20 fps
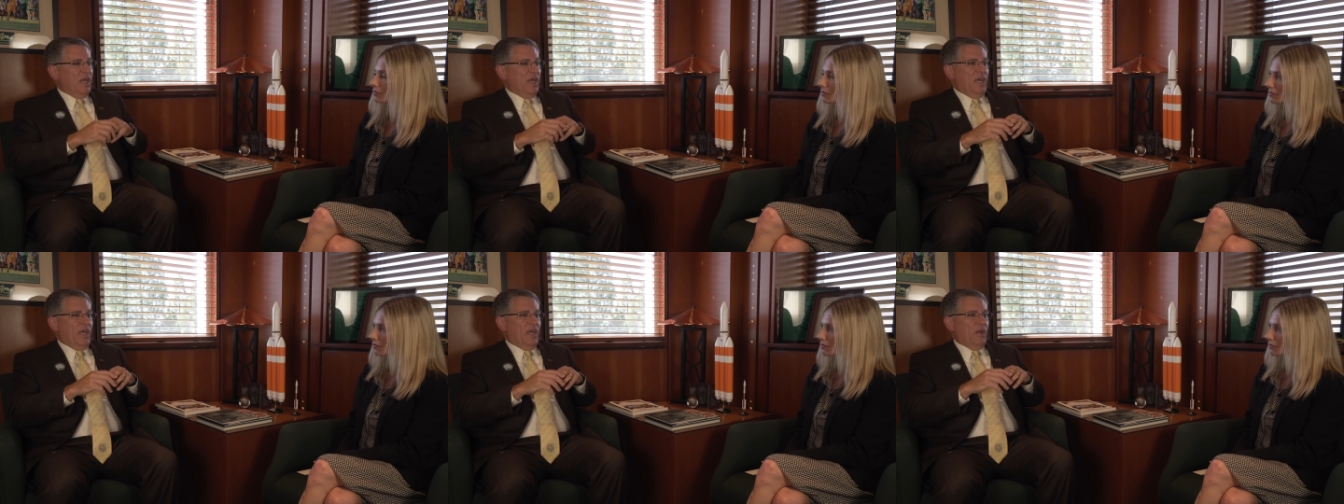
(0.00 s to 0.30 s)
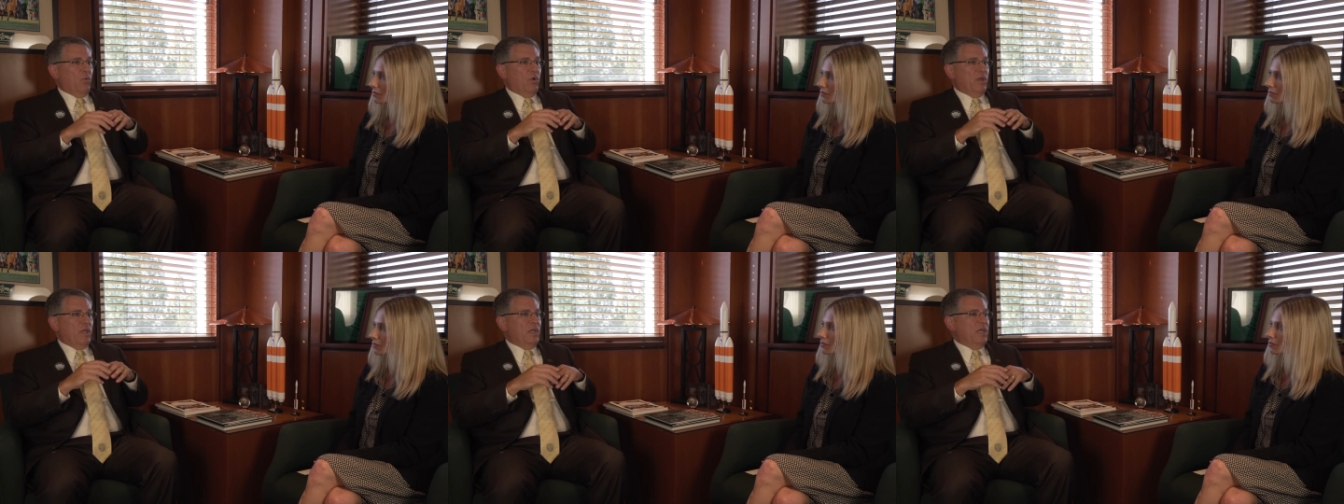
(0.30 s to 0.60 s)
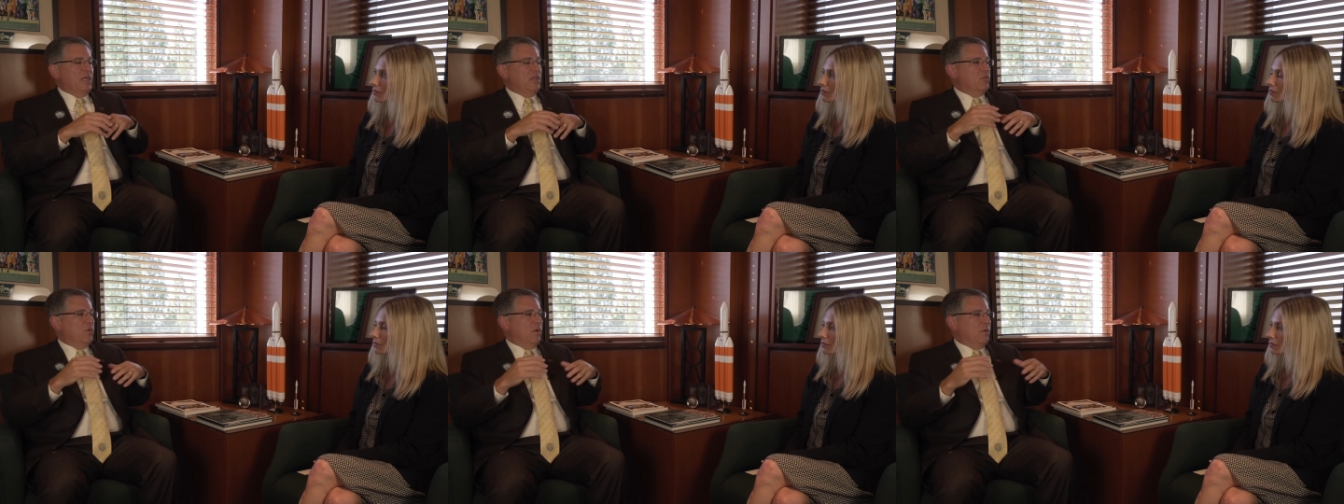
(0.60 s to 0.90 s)
and we
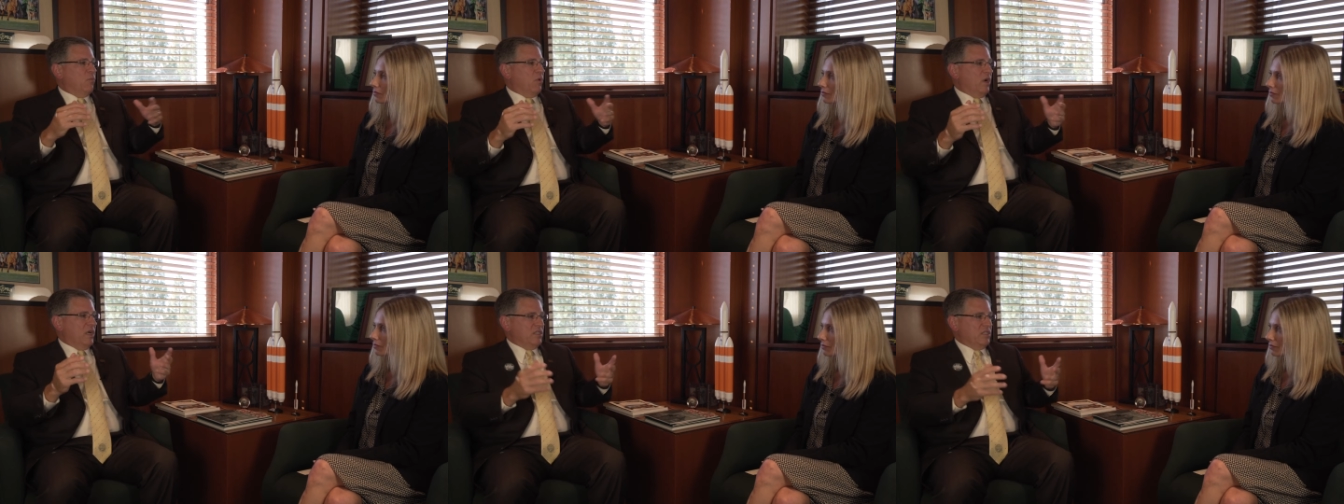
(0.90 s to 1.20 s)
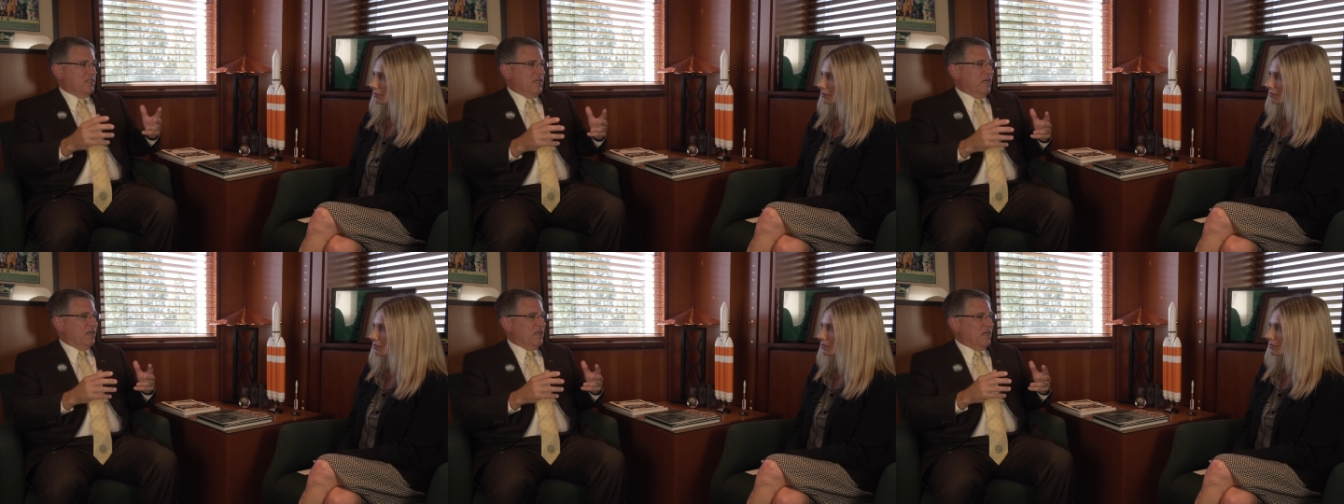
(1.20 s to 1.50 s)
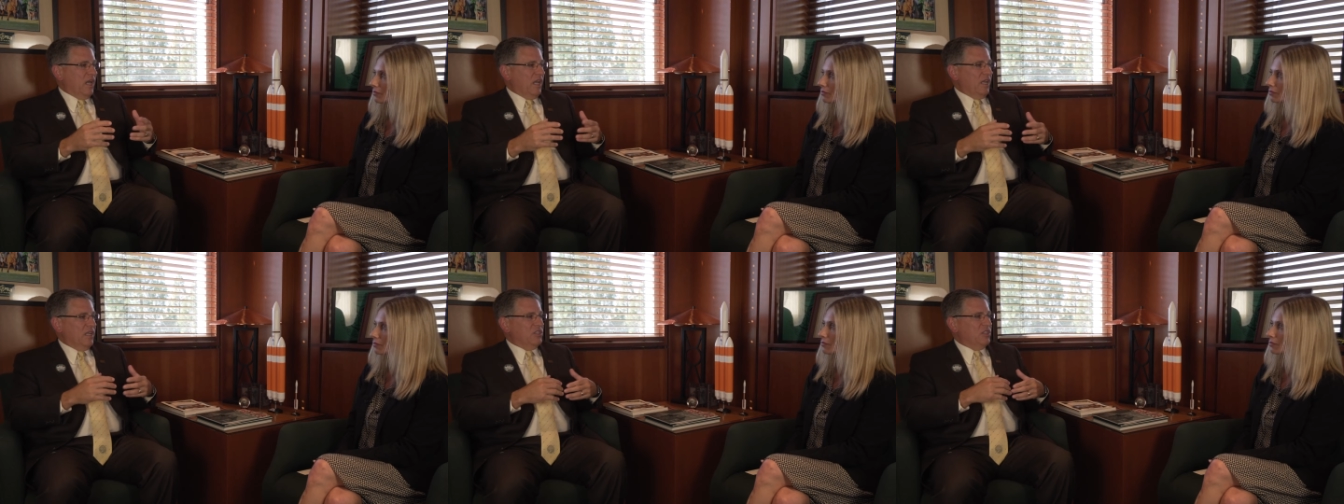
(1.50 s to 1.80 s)
need to embrace
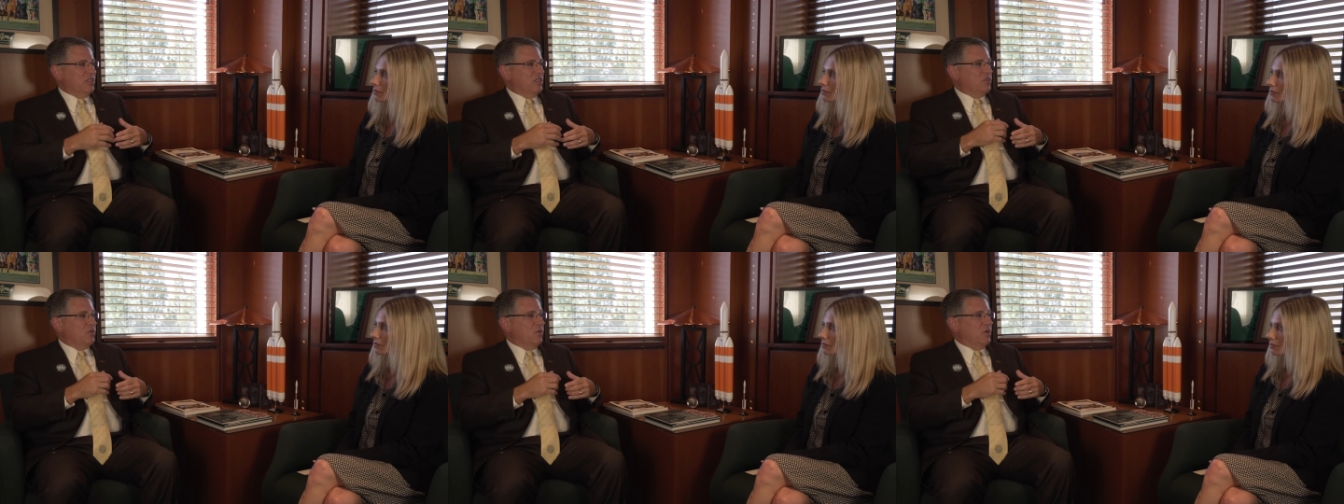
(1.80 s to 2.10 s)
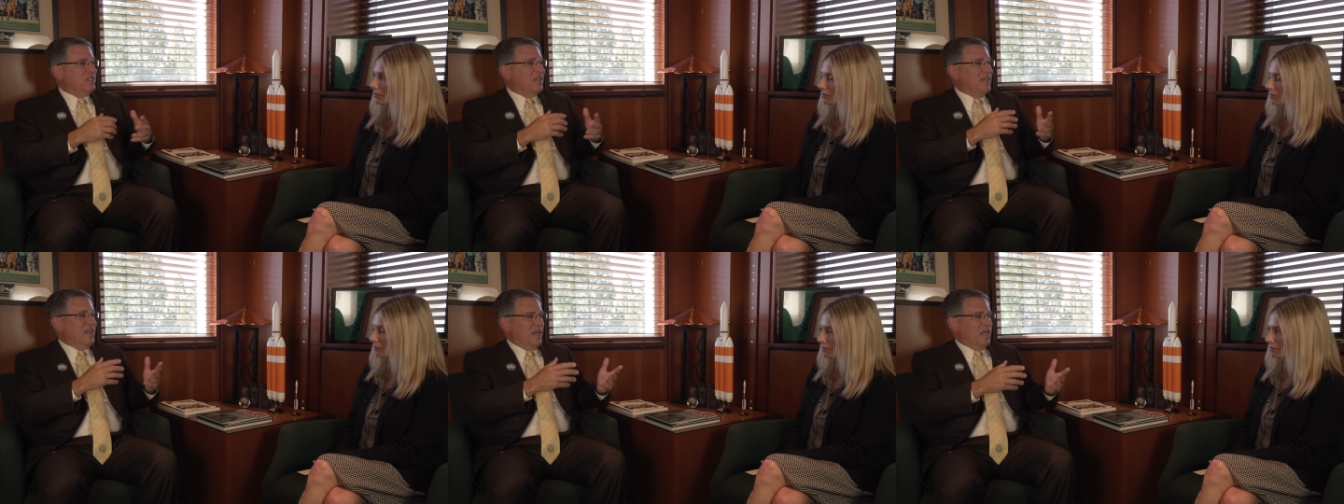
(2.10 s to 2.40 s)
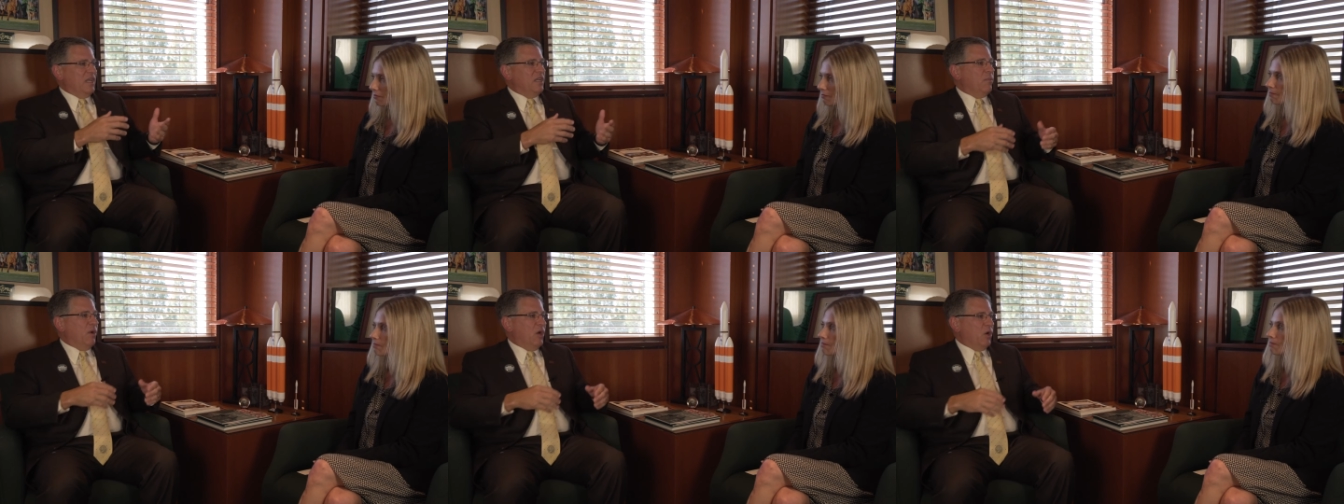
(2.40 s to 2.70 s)
technology. So it's an
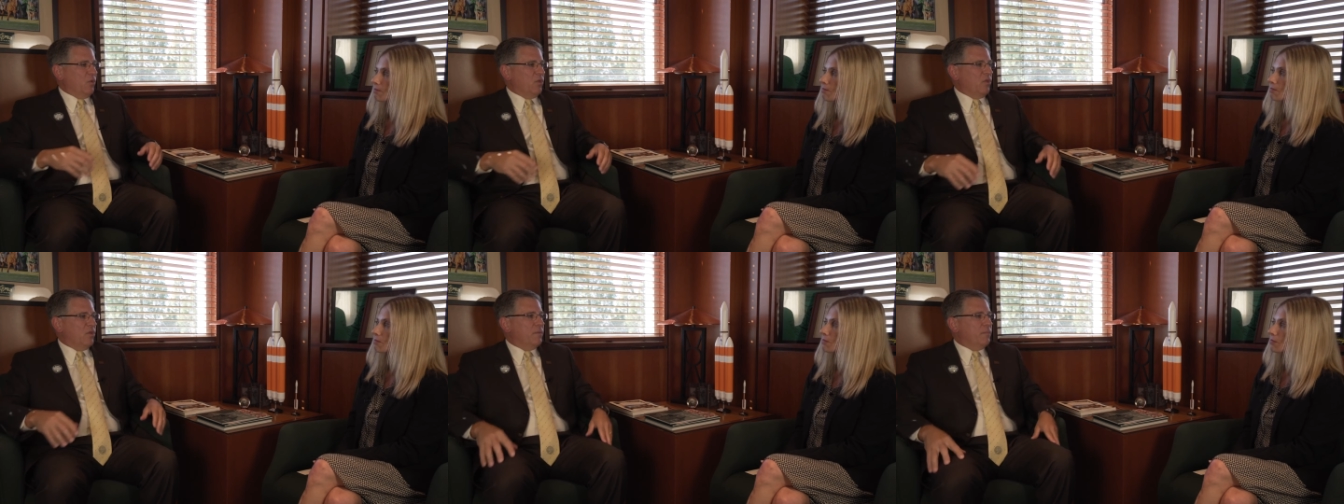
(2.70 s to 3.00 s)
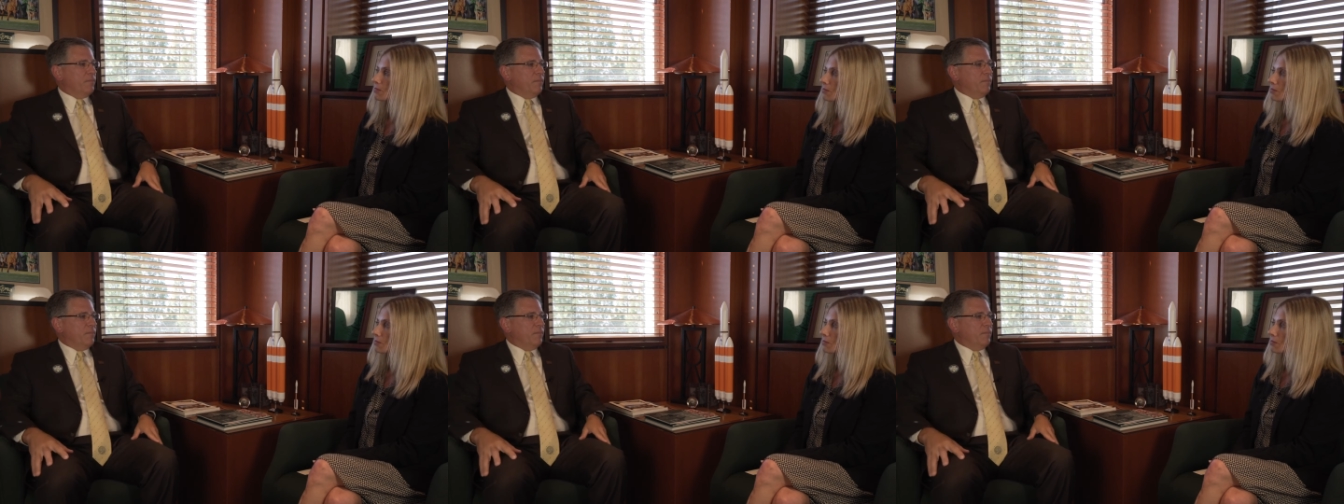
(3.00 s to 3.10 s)
and both.